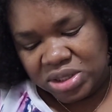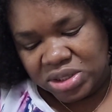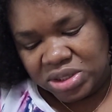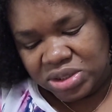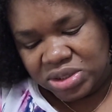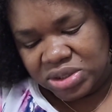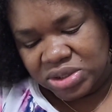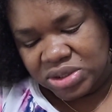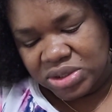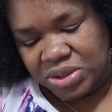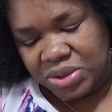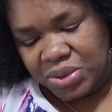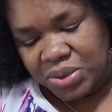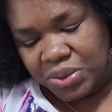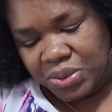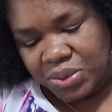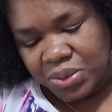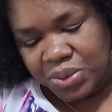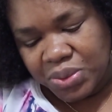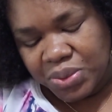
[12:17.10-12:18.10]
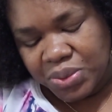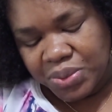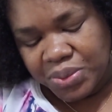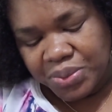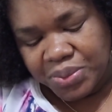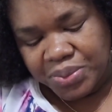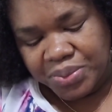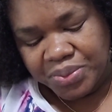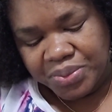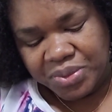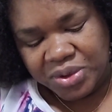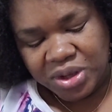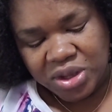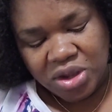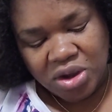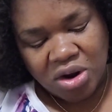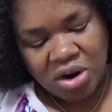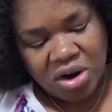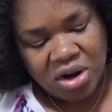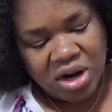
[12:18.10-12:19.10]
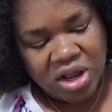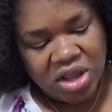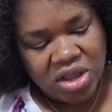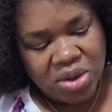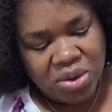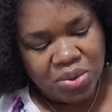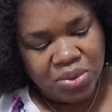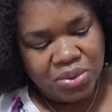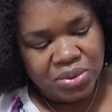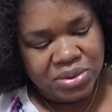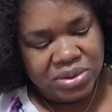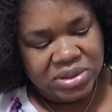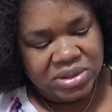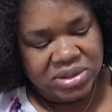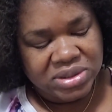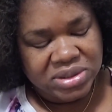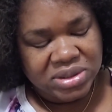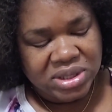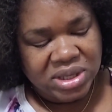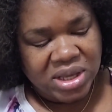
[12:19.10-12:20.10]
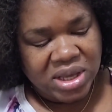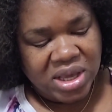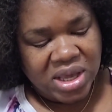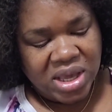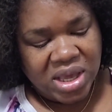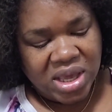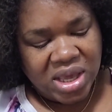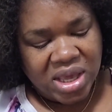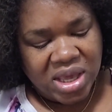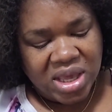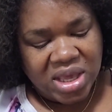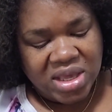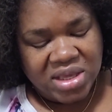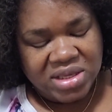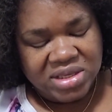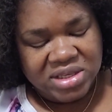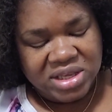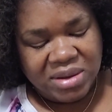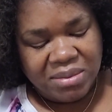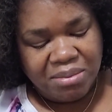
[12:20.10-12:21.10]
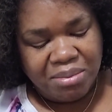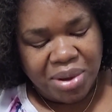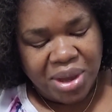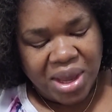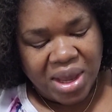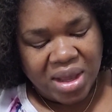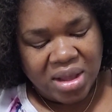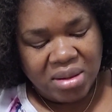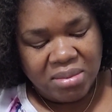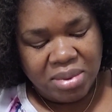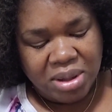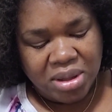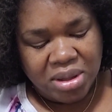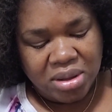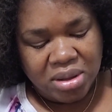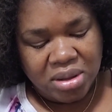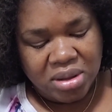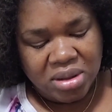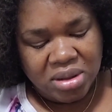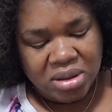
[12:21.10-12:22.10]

So the yarn I use is Impeccable